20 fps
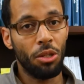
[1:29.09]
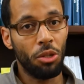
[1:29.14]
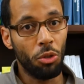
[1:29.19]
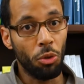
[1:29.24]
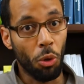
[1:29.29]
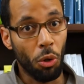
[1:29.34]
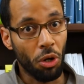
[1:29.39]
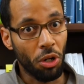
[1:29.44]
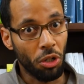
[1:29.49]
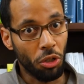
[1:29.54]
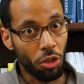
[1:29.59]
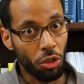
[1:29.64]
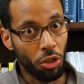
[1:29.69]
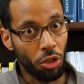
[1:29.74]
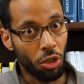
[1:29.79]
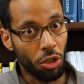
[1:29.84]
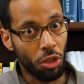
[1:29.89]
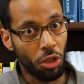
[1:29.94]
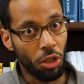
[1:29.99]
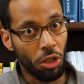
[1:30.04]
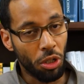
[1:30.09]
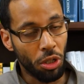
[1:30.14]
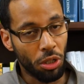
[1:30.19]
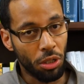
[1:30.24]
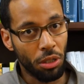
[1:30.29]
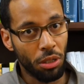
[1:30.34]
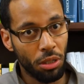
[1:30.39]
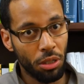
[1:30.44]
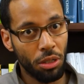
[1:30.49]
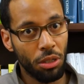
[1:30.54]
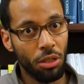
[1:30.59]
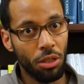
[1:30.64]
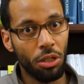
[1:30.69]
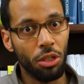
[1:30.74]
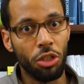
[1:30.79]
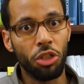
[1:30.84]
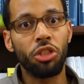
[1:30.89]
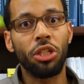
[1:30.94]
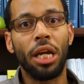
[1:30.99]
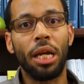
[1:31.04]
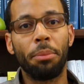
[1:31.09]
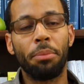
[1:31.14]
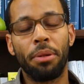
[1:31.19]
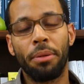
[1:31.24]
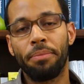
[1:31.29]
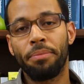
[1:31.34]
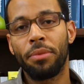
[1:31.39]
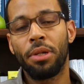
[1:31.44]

you are in good, good shape.